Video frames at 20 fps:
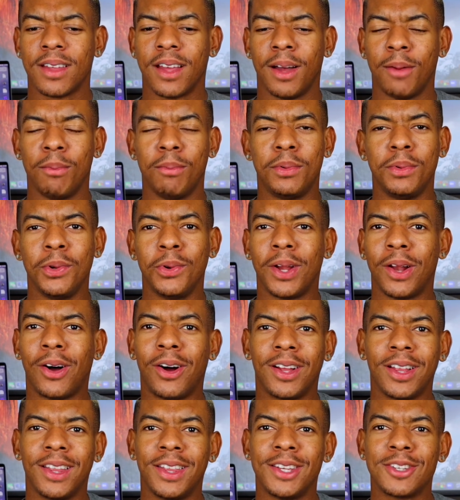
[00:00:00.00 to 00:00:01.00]
I'm doing
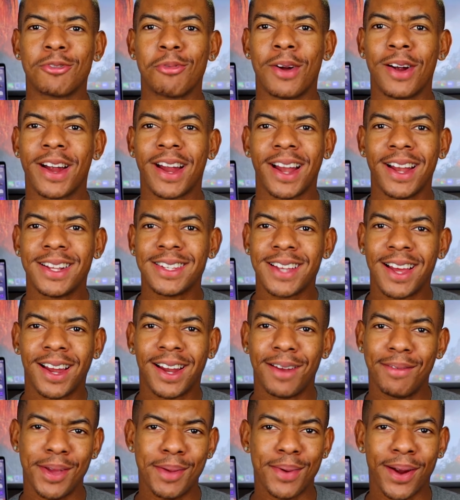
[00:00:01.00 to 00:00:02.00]
all of this work and it's not
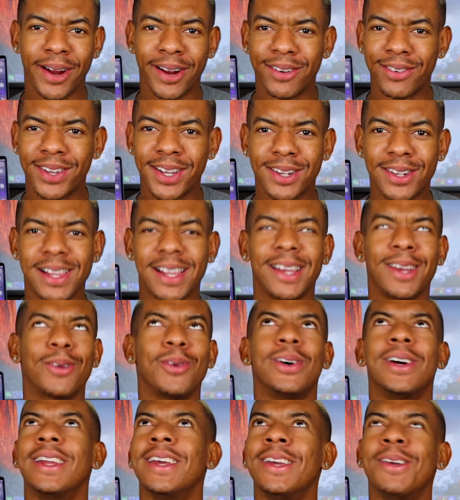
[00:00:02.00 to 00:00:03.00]
going to be perfect. Like,
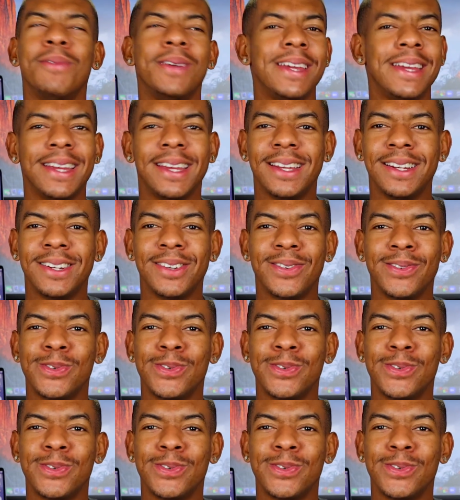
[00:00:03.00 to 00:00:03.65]
what do you mean?